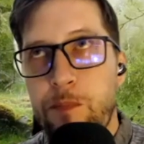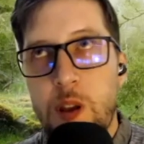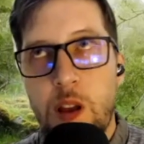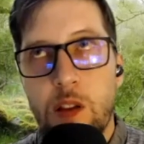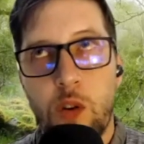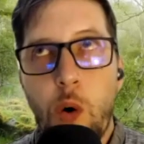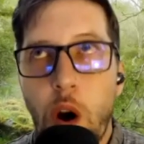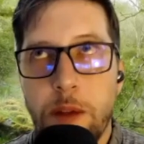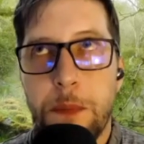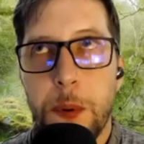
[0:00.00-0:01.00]
So
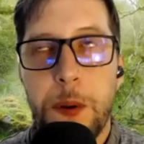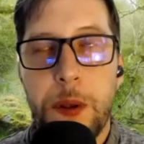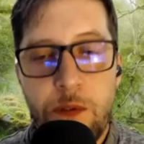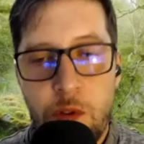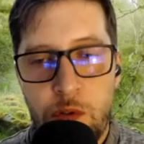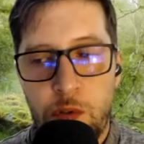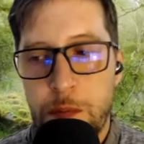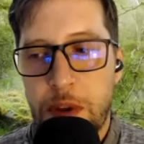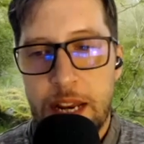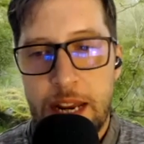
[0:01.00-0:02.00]
I believe there's
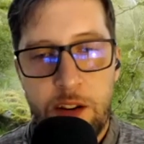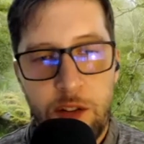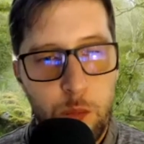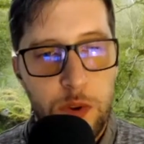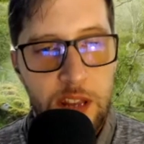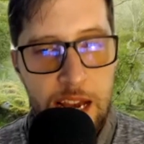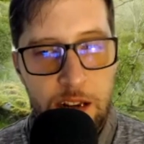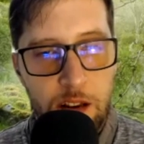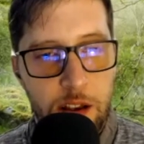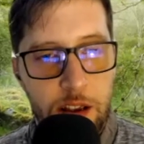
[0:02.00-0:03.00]
some connection with
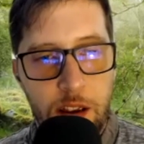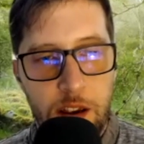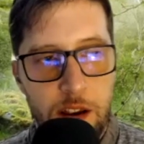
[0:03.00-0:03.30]
that, like,